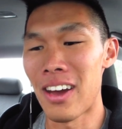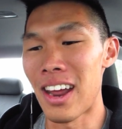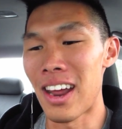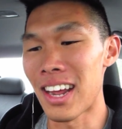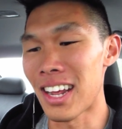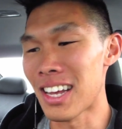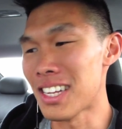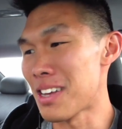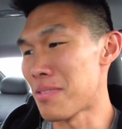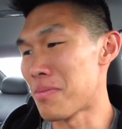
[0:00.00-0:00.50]
I
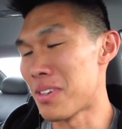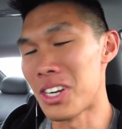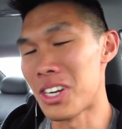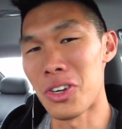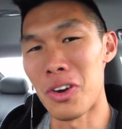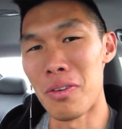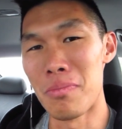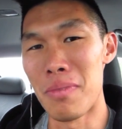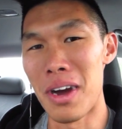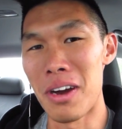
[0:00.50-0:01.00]
guess I'm gonna
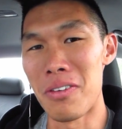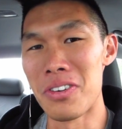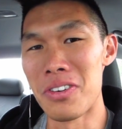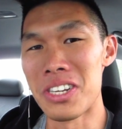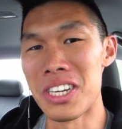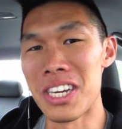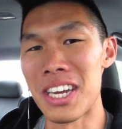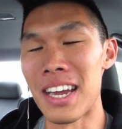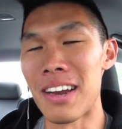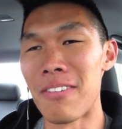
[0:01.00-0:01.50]
show him my
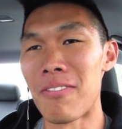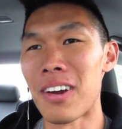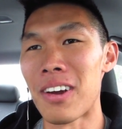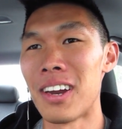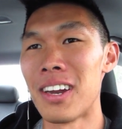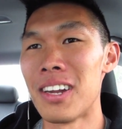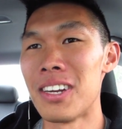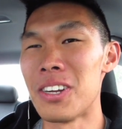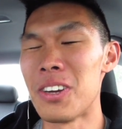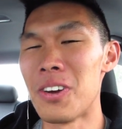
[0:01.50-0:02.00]
routine. We're yes.
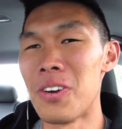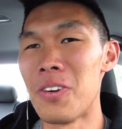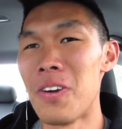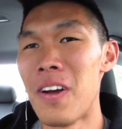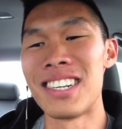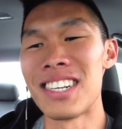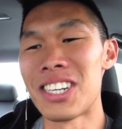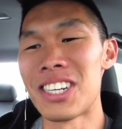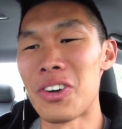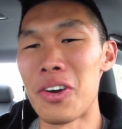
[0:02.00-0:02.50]
gonna do,
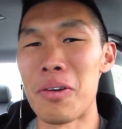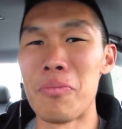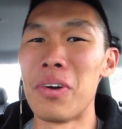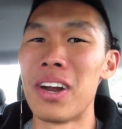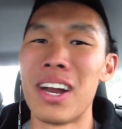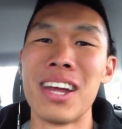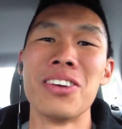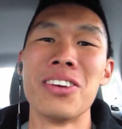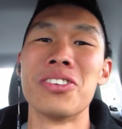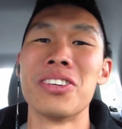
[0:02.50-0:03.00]
just show him what I
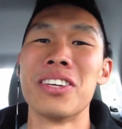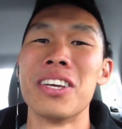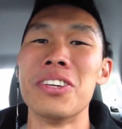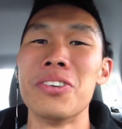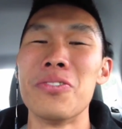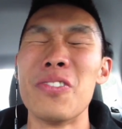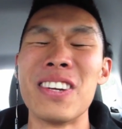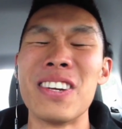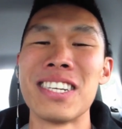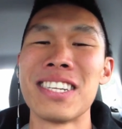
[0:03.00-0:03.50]
usually do,
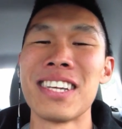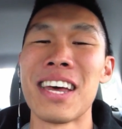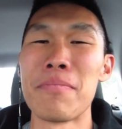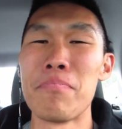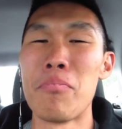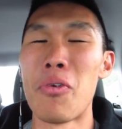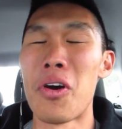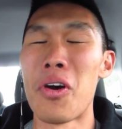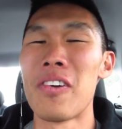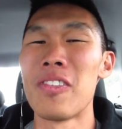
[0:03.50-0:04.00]
which is like
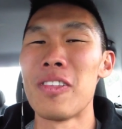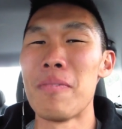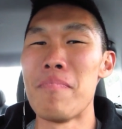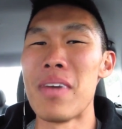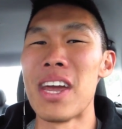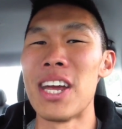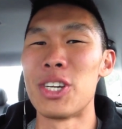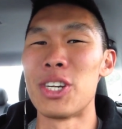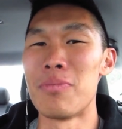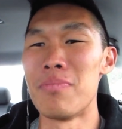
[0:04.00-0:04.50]
more of the
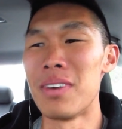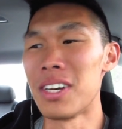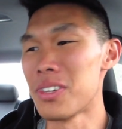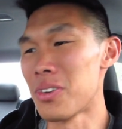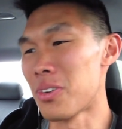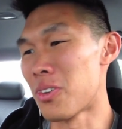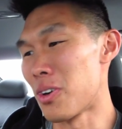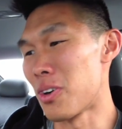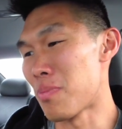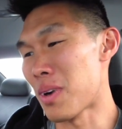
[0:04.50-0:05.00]
major muscle
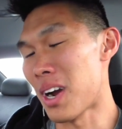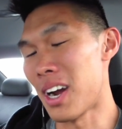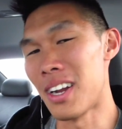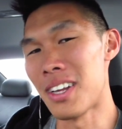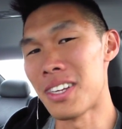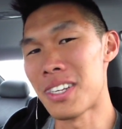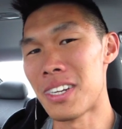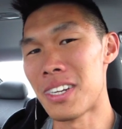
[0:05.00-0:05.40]
group kind of